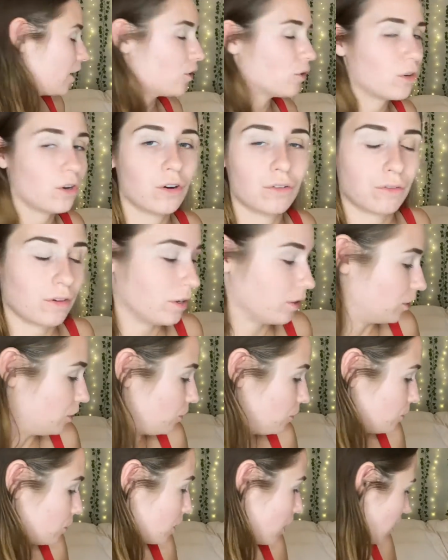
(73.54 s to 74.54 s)
I don't know if I'll
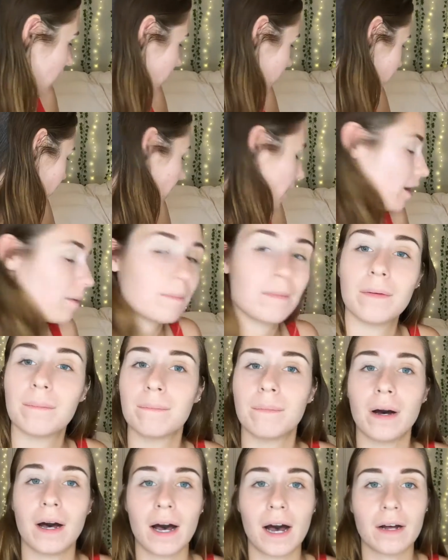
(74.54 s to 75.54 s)
use all of them,
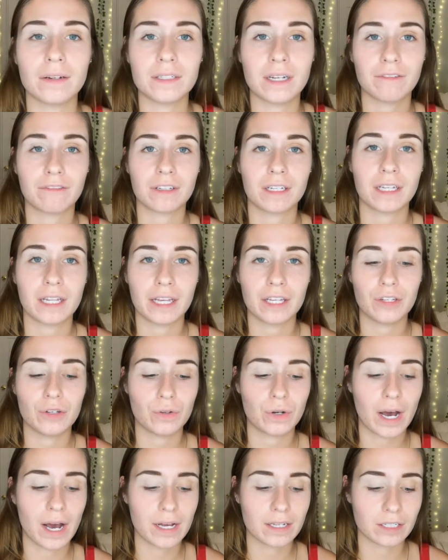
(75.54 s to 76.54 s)
but I'll definitely let you
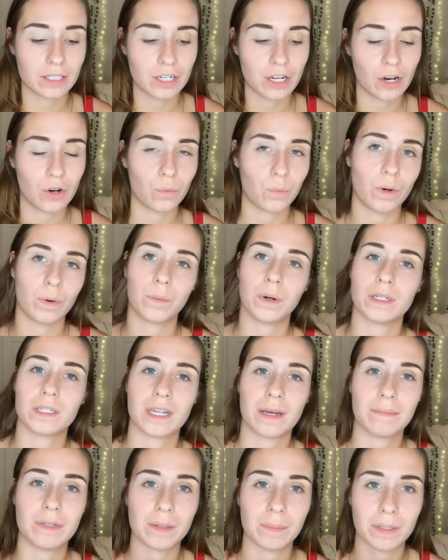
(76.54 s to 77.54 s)
guys know what ones
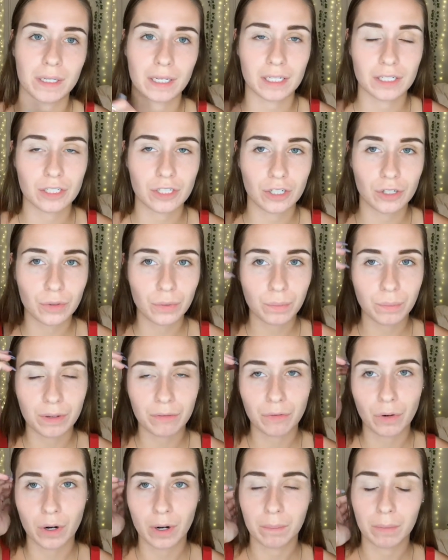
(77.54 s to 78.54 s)
I'm dipping into
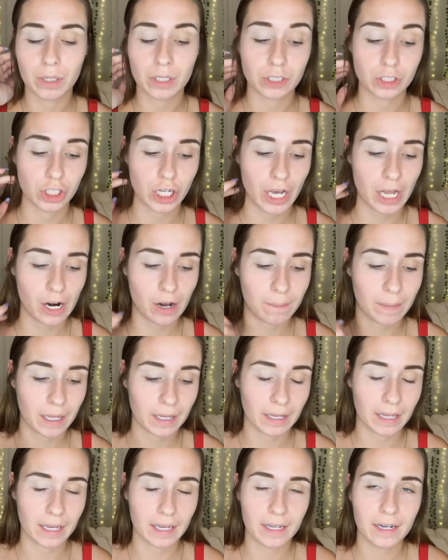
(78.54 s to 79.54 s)
before I put a shade on my
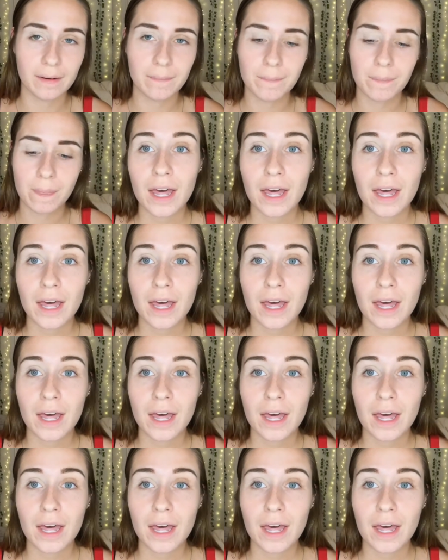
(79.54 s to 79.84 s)
lid.